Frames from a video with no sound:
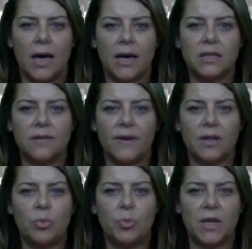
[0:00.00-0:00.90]
and
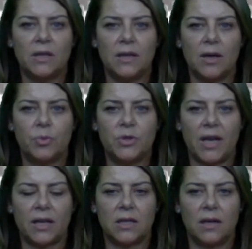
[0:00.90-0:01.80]
developing the
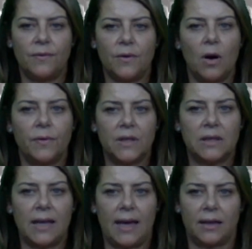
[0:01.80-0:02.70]
objective of the
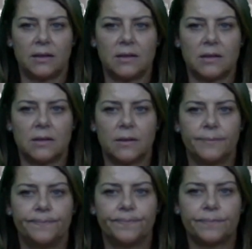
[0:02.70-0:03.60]
text.
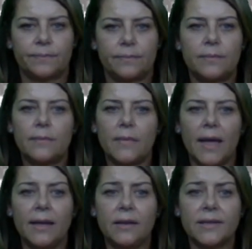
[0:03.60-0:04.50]

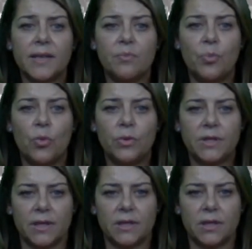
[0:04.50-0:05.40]
It is
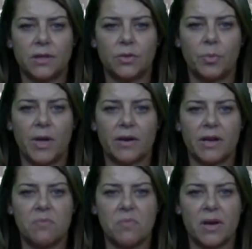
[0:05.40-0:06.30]
important to bear
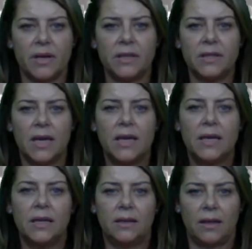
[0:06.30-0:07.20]
in mind
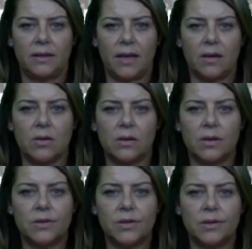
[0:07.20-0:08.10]
that the
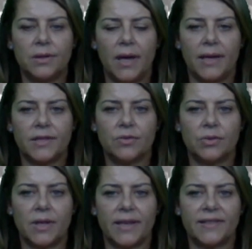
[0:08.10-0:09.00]
conclusion is
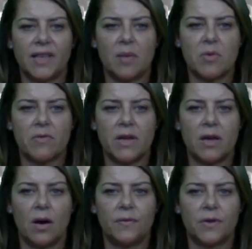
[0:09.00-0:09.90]
not a
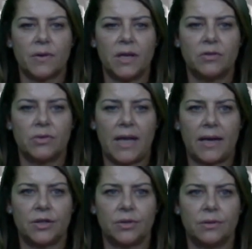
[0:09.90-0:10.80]
summary of your
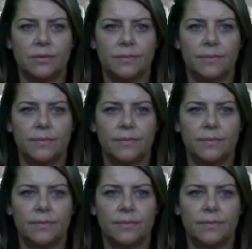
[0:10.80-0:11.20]
introduction.